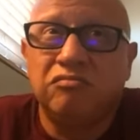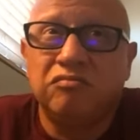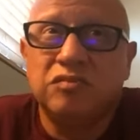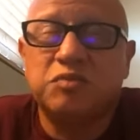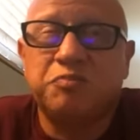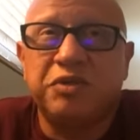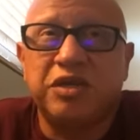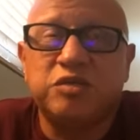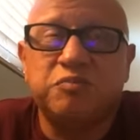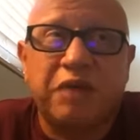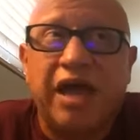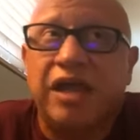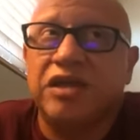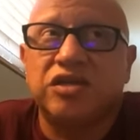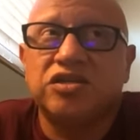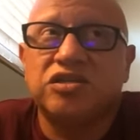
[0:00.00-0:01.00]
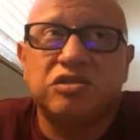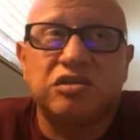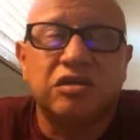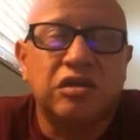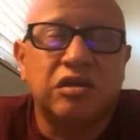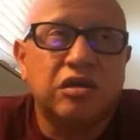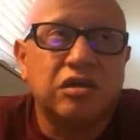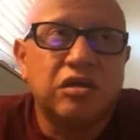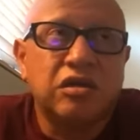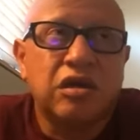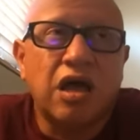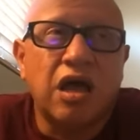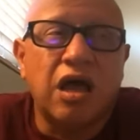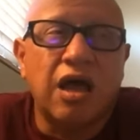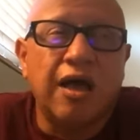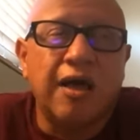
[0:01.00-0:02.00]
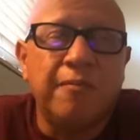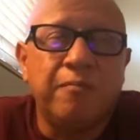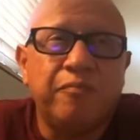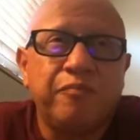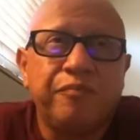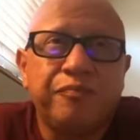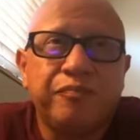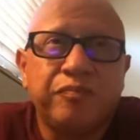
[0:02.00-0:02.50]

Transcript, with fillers: speak Spanish. Um,